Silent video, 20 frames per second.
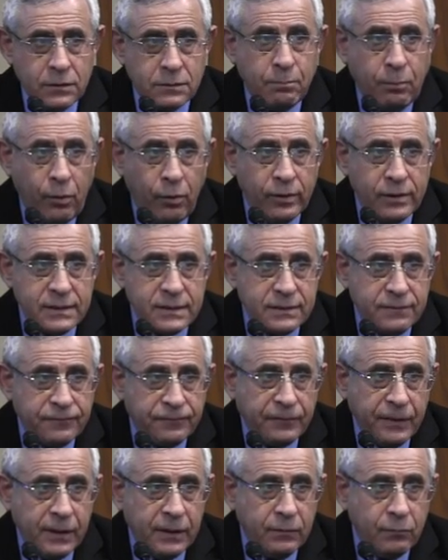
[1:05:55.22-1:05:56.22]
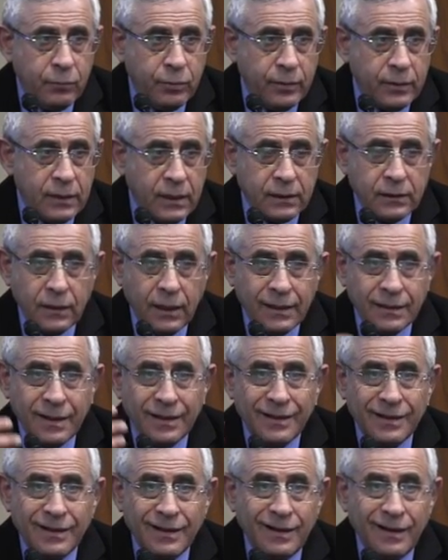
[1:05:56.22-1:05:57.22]
boys feel that
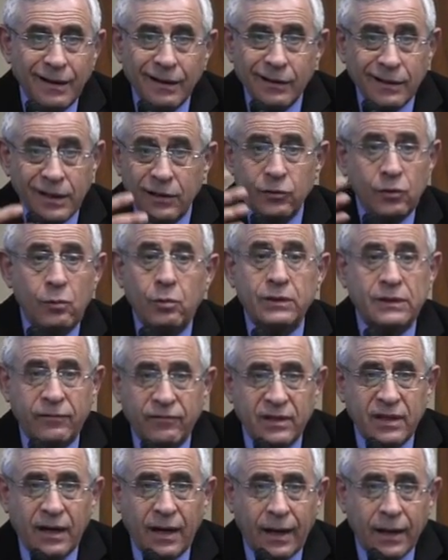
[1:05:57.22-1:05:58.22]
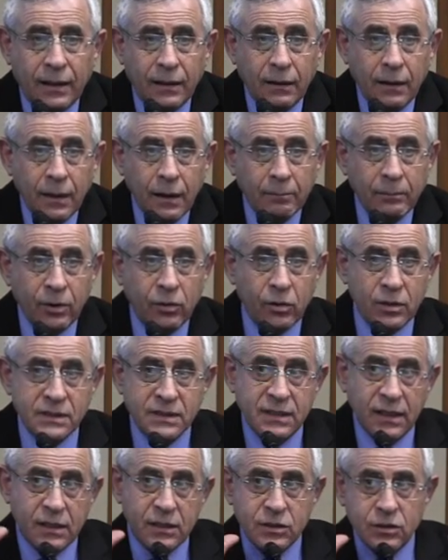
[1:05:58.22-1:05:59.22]
they can do whatever they like
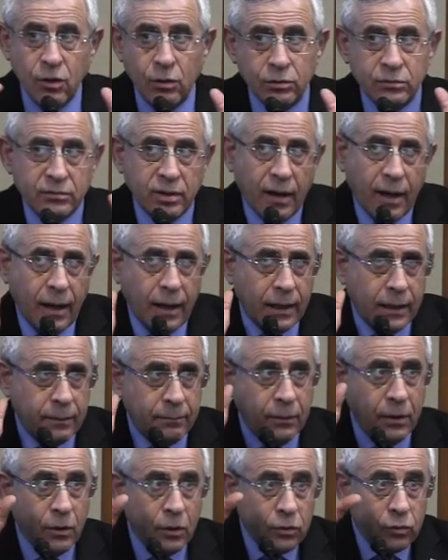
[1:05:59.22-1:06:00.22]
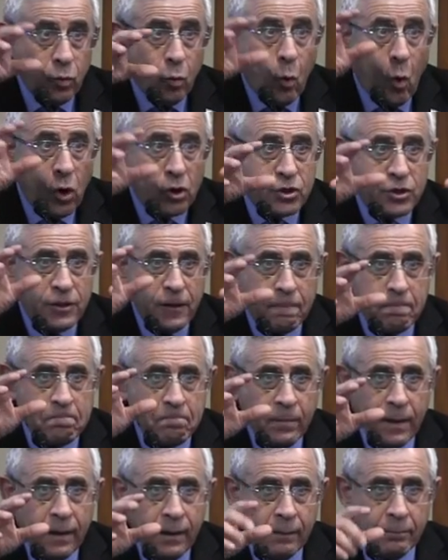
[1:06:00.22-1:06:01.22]
because there is no tribe to watch
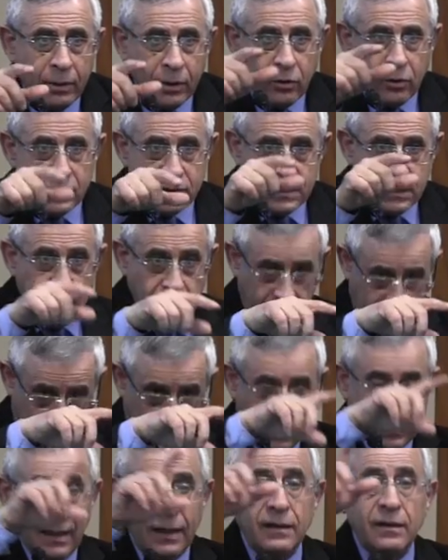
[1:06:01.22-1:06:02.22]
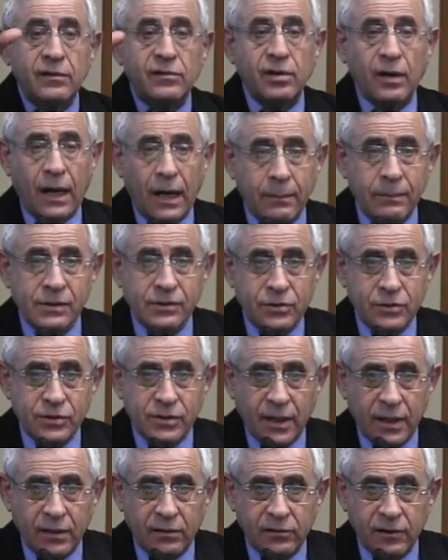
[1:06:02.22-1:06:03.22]
them. Because in any tribal
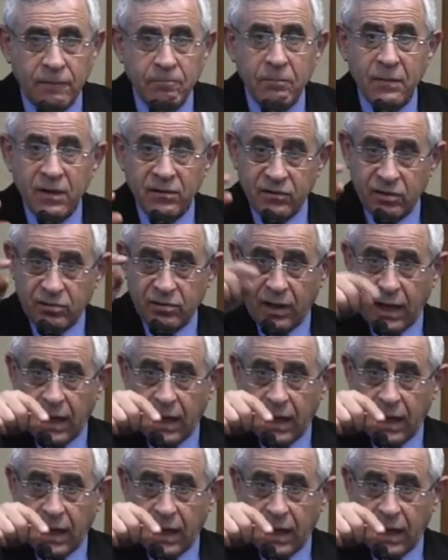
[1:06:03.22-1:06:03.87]
society, the